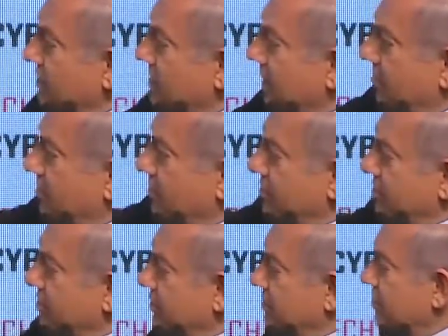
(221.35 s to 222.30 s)
cyber
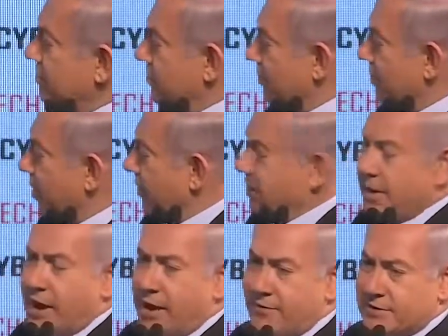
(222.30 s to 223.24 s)
industry. Is
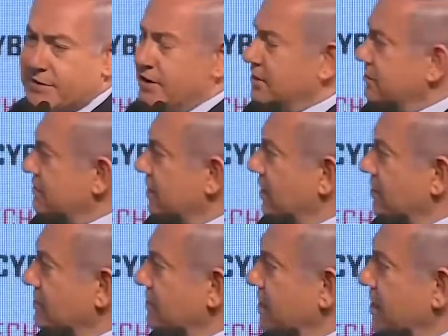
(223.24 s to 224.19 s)
growing, obviously, in
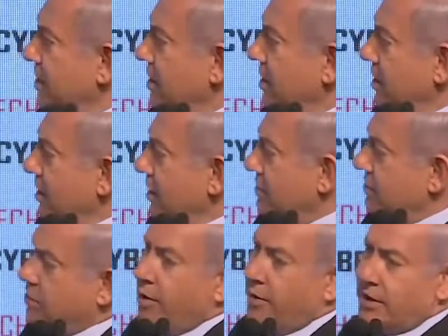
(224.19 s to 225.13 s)
sales.
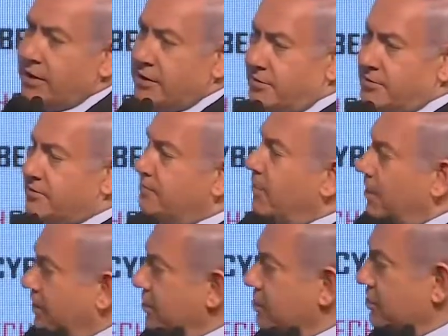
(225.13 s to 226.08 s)
It's growing in terms of
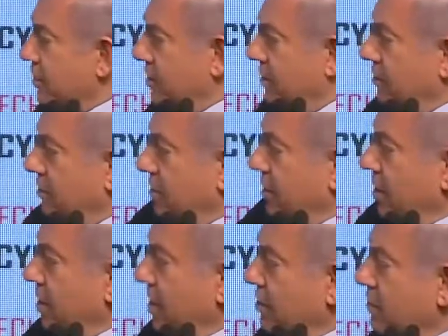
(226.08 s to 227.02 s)
market share.
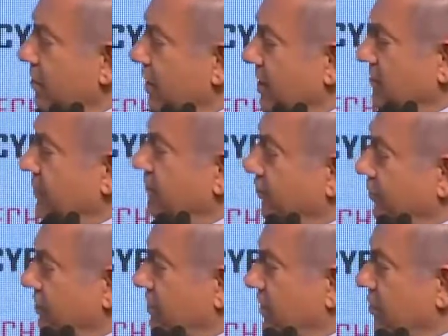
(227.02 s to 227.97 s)
In
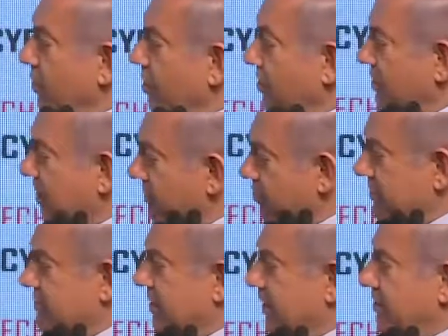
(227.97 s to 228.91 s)
2014, we were
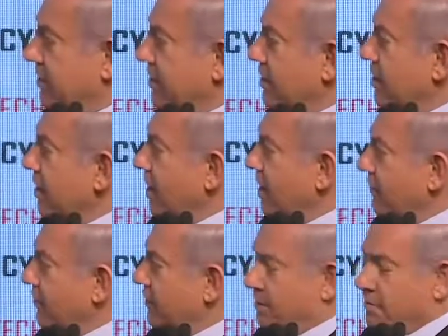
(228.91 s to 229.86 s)
10%
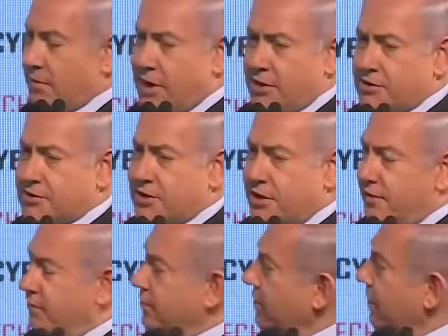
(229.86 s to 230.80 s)
of the market
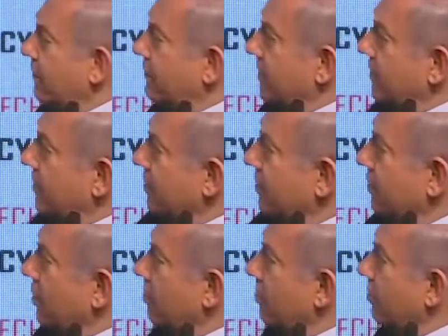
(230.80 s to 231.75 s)
share of the
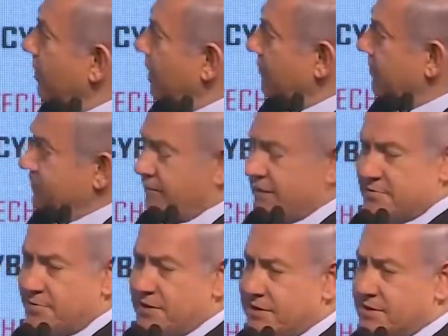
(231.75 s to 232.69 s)
global private
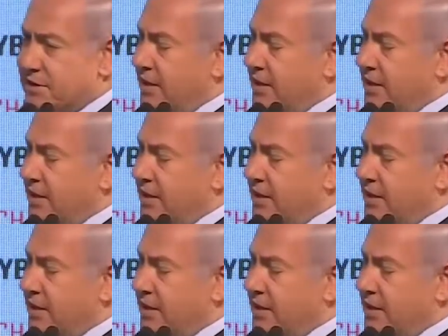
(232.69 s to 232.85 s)
investment in